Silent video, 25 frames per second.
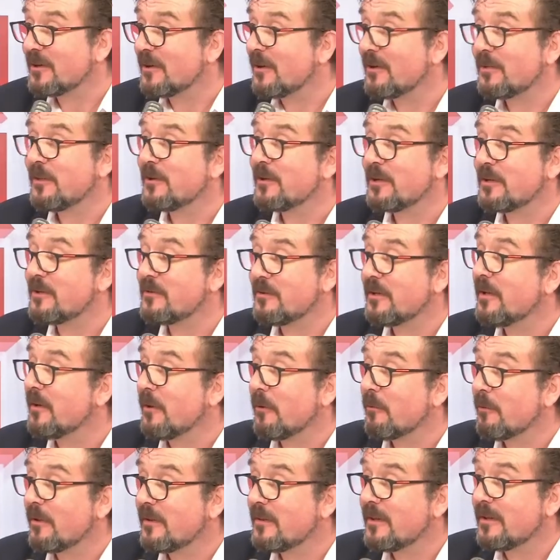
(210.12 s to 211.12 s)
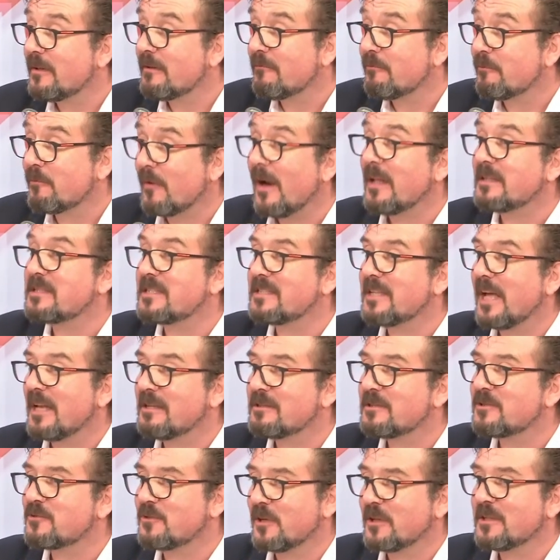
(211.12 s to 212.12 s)
or 30, you know, France
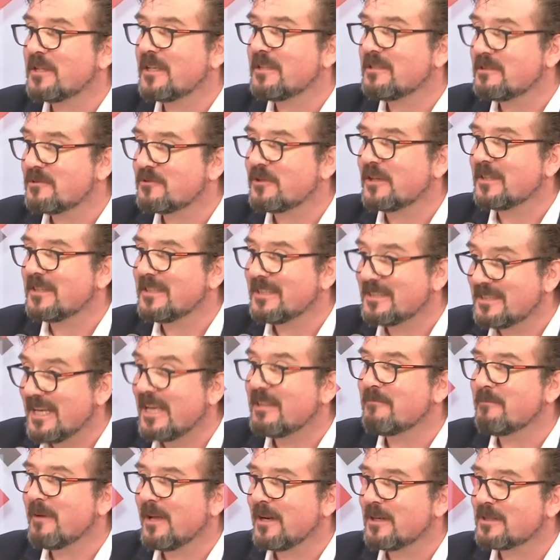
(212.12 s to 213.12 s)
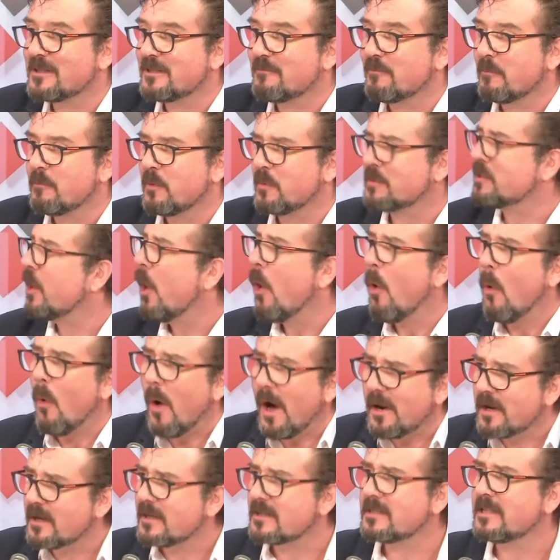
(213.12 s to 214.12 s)
then struck struck the death penalty from books.
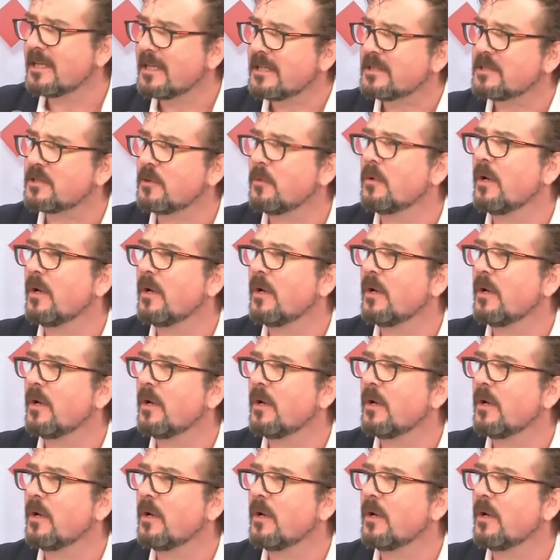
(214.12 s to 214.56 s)
Why did it take so